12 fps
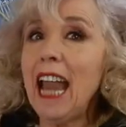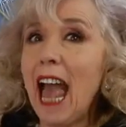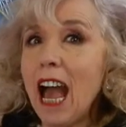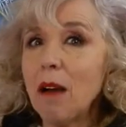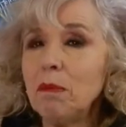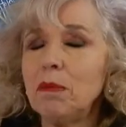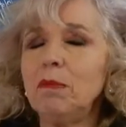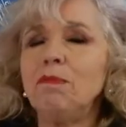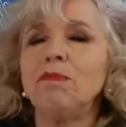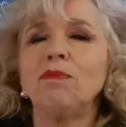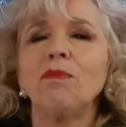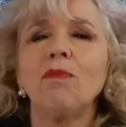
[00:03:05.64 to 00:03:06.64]
an app,
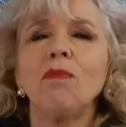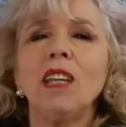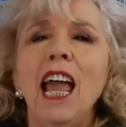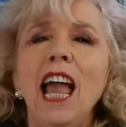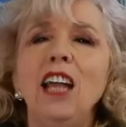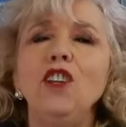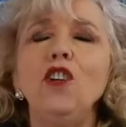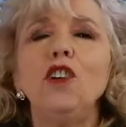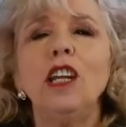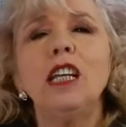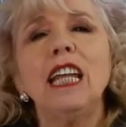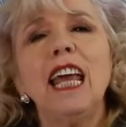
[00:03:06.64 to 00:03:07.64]
and you
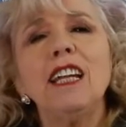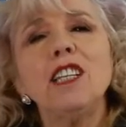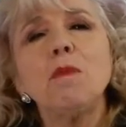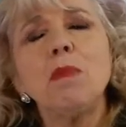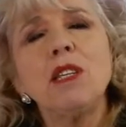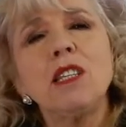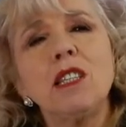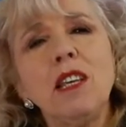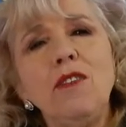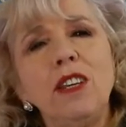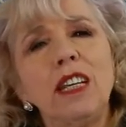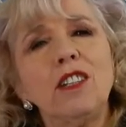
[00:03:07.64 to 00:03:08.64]
can get it
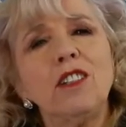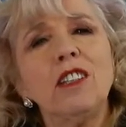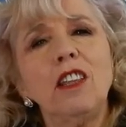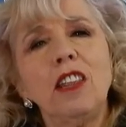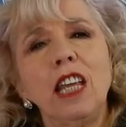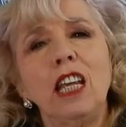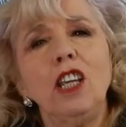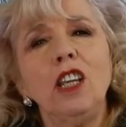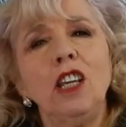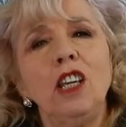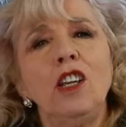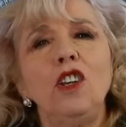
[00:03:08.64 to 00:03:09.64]
specific to the
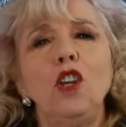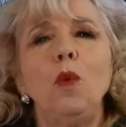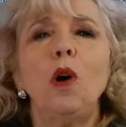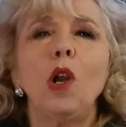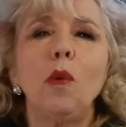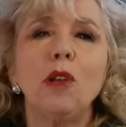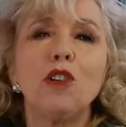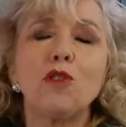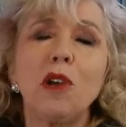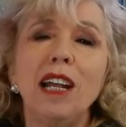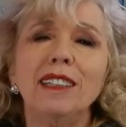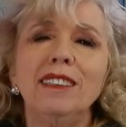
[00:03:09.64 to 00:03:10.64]
thing you want to
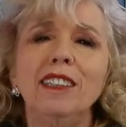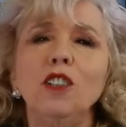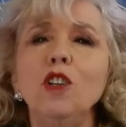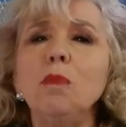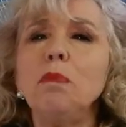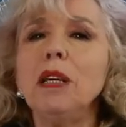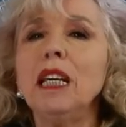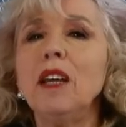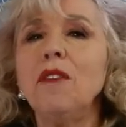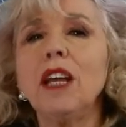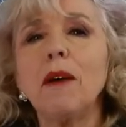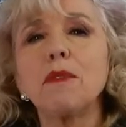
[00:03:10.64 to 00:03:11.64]
address. It could be
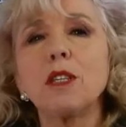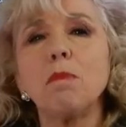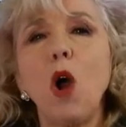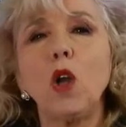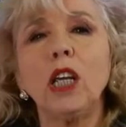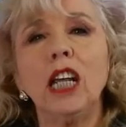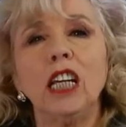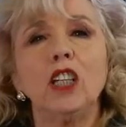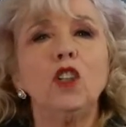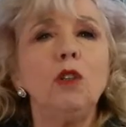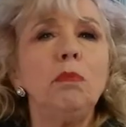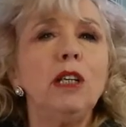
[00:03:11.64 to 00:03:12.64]
giving up smoking.
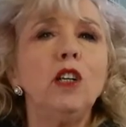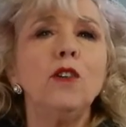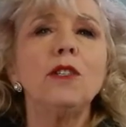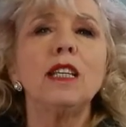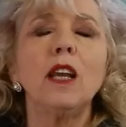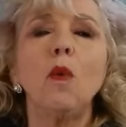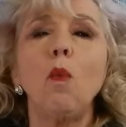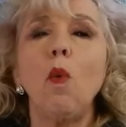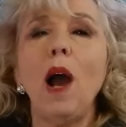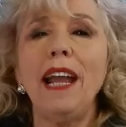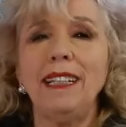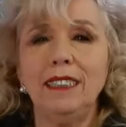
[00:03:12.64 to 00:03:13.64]
It could be losing
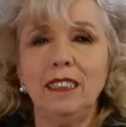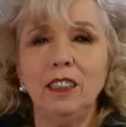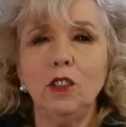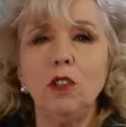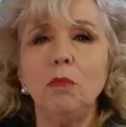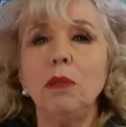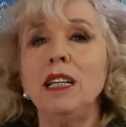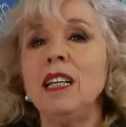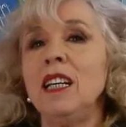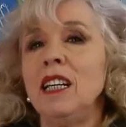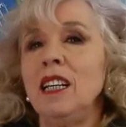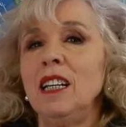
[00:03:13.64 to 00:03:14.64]
weight. It could
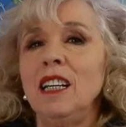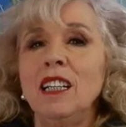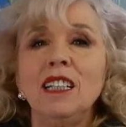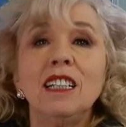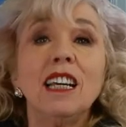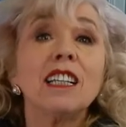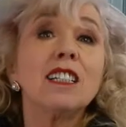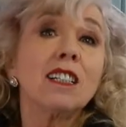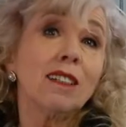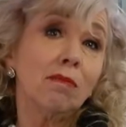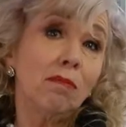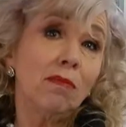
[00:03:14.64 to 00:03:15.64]
be
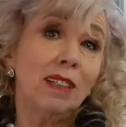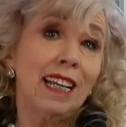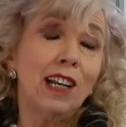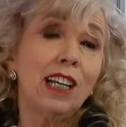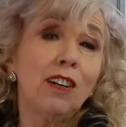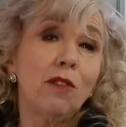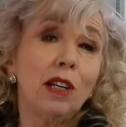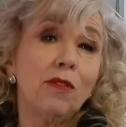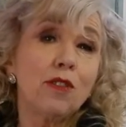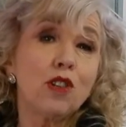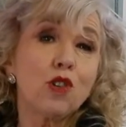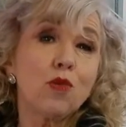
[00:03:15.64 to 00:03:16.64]
just getting rid
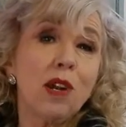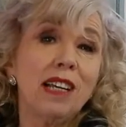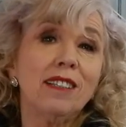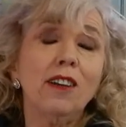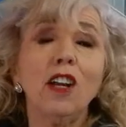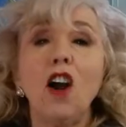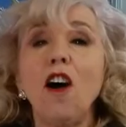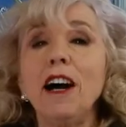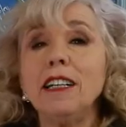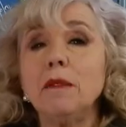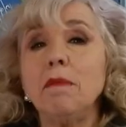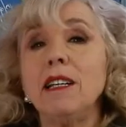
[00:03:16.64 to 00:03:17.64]
of stress. So
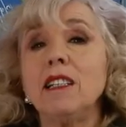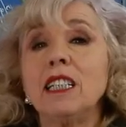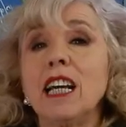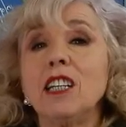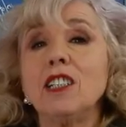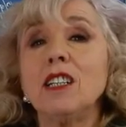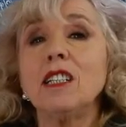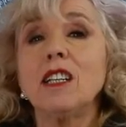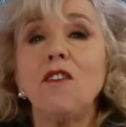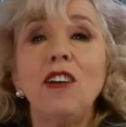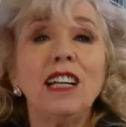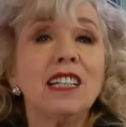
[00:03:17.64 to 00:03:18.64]
guided meditations
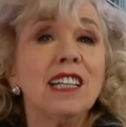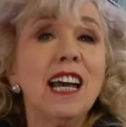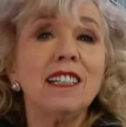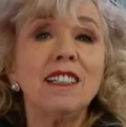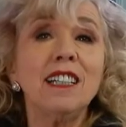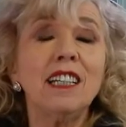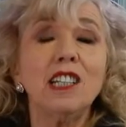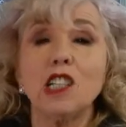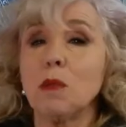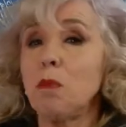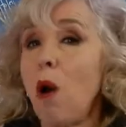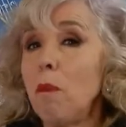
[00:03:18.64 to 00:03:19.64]
are fantastic. You
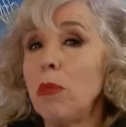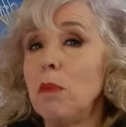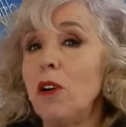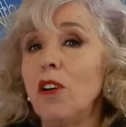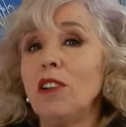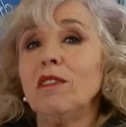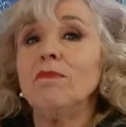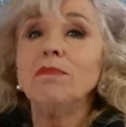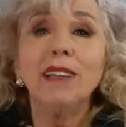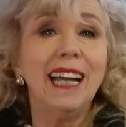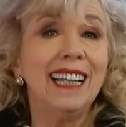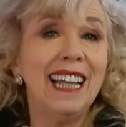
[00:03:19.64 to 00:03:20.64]
just pop them on
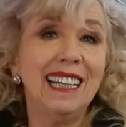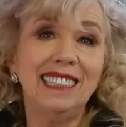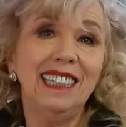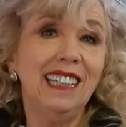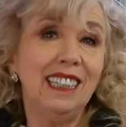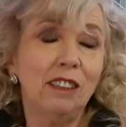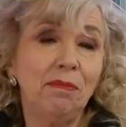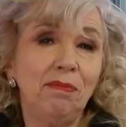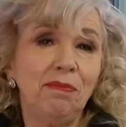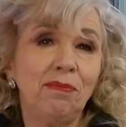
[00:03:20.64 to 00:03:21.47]
and that's it.